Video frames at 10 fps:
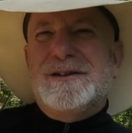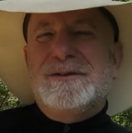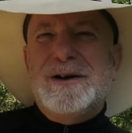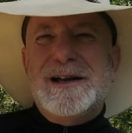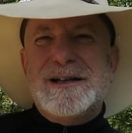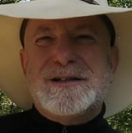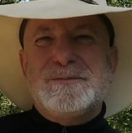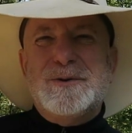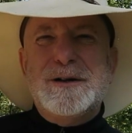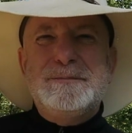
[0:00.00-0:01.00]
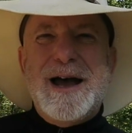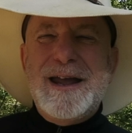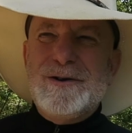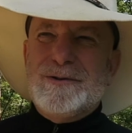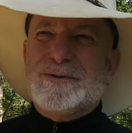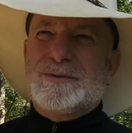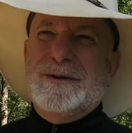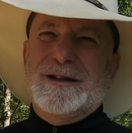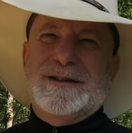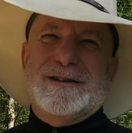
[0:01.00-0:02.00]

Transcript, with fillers: well, it's the one by Aerosmith.